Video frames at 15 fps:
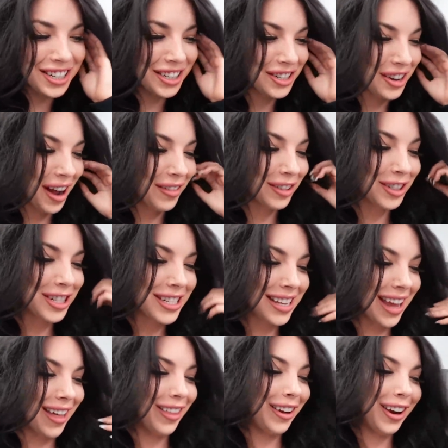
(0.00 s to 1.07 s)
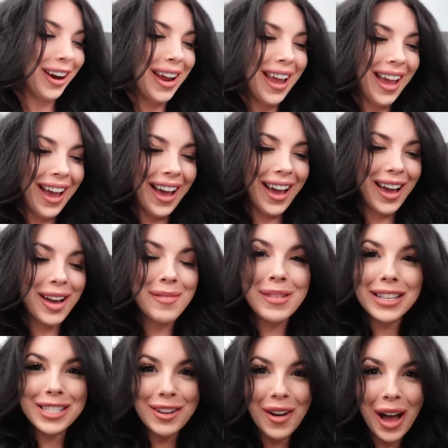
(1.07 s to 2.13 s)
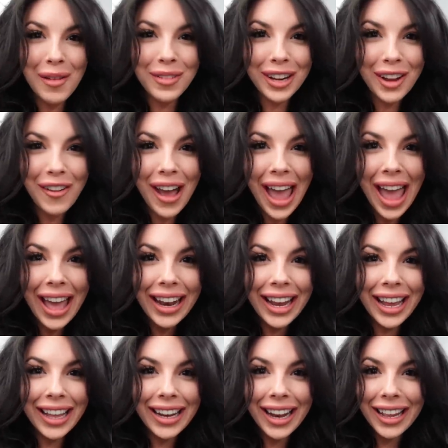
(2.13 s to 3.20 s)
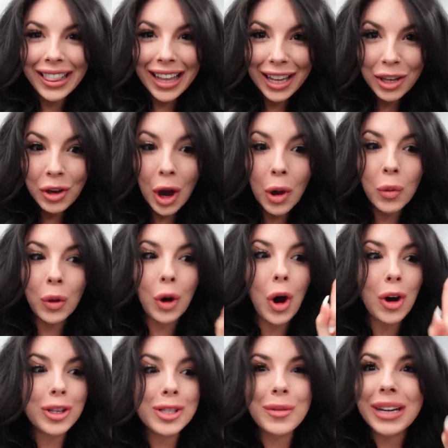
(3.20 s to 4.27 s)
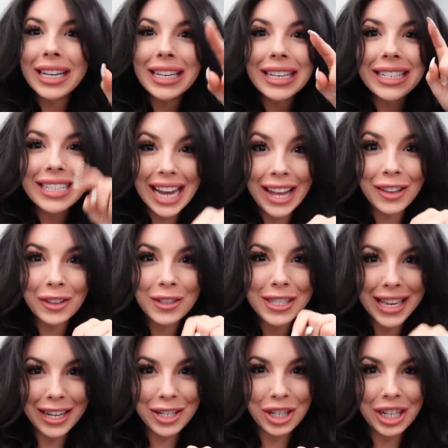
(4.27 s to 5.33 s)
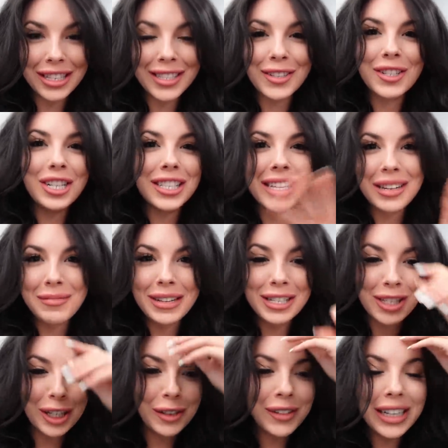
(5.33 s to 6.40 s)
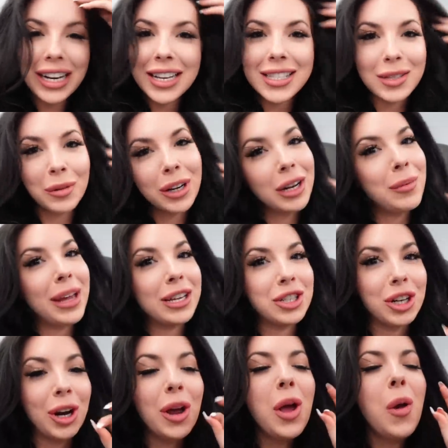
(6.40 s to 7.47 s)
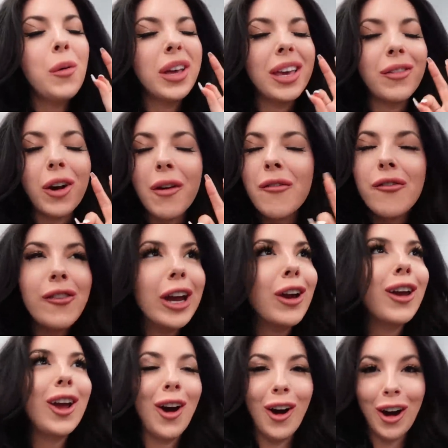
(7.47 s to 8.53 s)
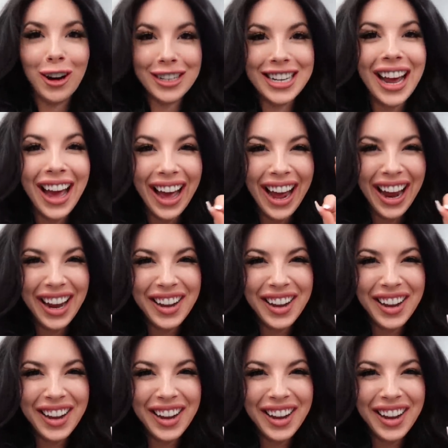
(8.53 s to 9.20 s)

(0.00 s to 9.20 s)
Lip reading: good travelers together. So I'm going to go ahead and let you go. We're also in Taylor's section. So she's going to be serving us. So we're going to make sure we give her a very hard time.